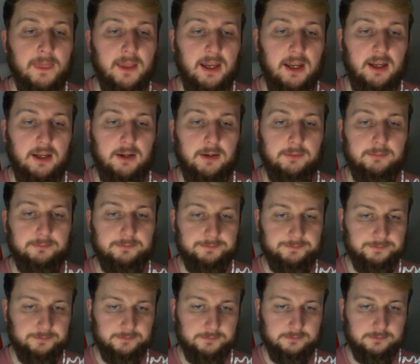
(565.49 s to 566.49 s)
And
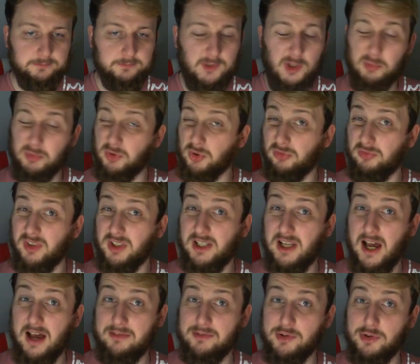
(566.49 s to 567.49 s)
we don't really
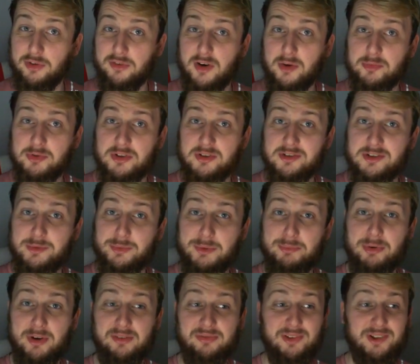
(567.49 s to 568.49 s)
have another option, to be
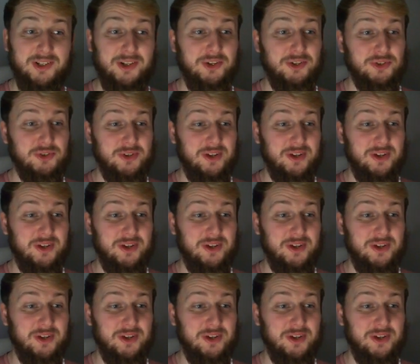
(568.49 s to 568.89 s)
perfectly honest.